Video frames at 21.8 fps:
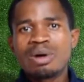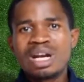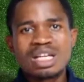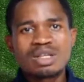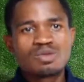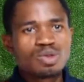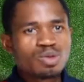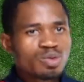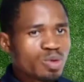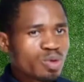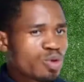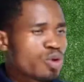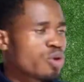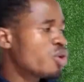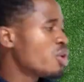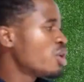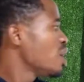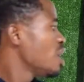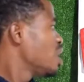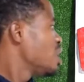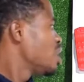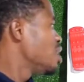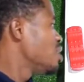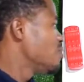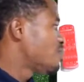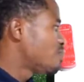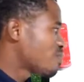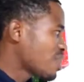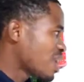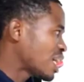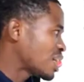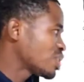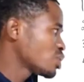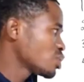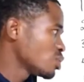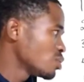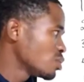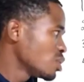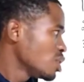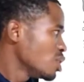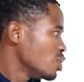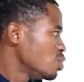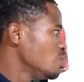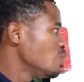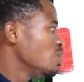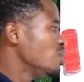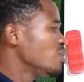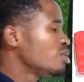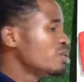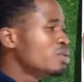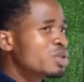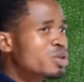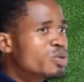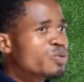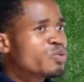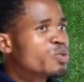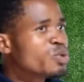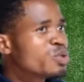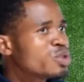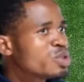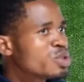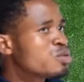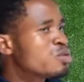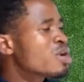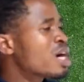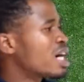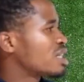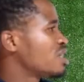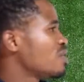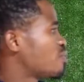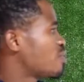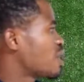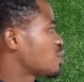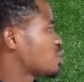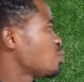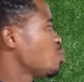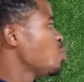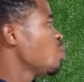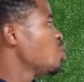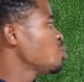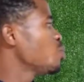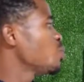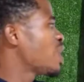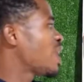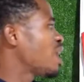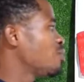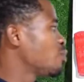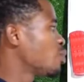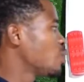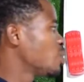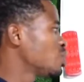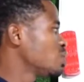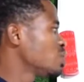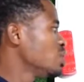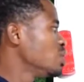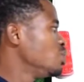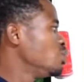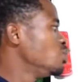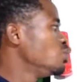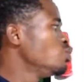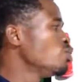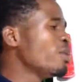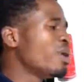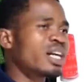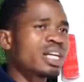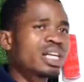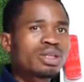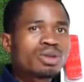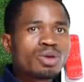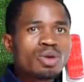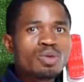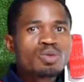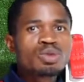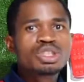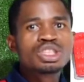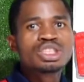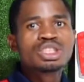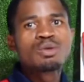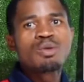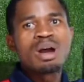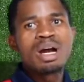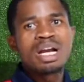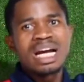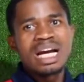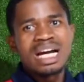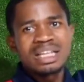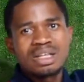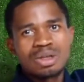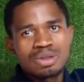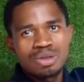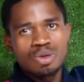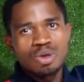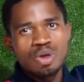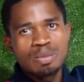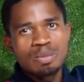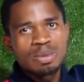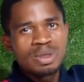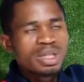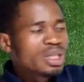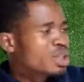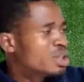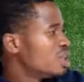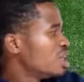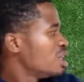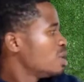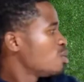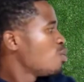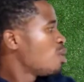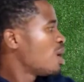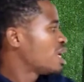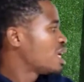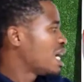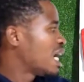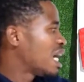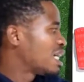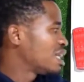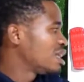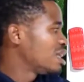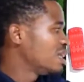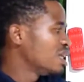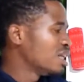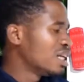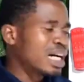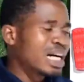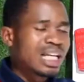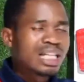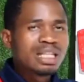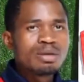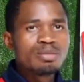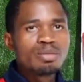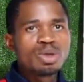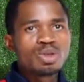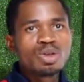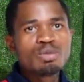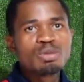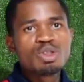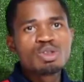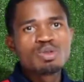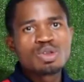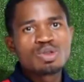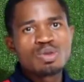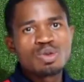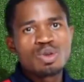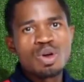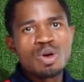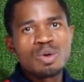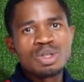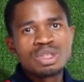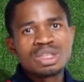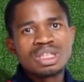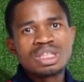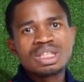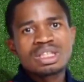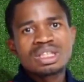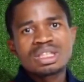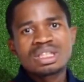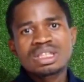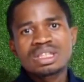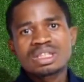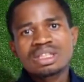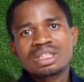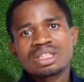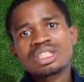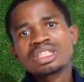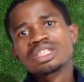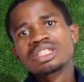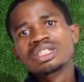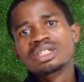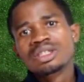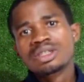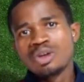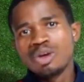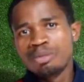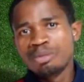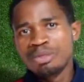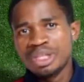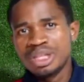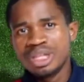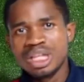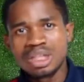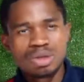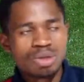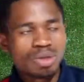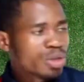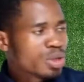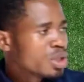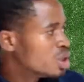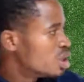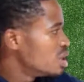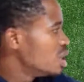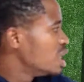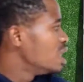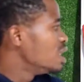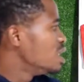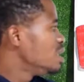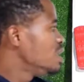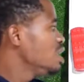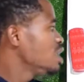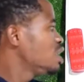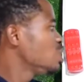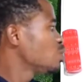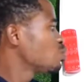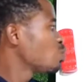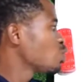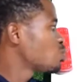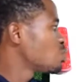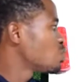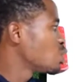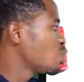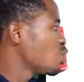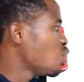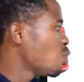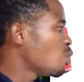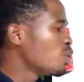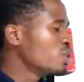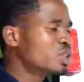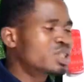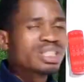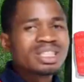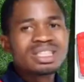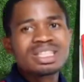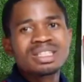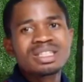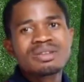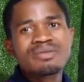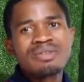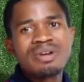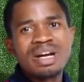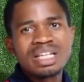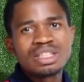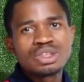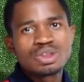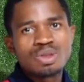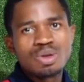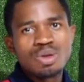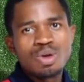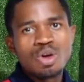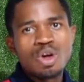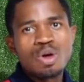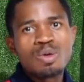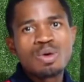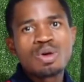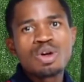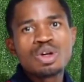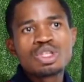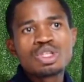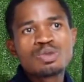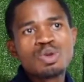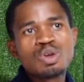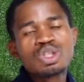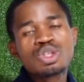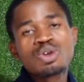That's what we call a fraction. If you look at the fraction, we only have what? The numerator, which is the one at the top. Then the one at the bottom is what we call what? The denominator. Then this is what we call what? The divisor, or we call it what?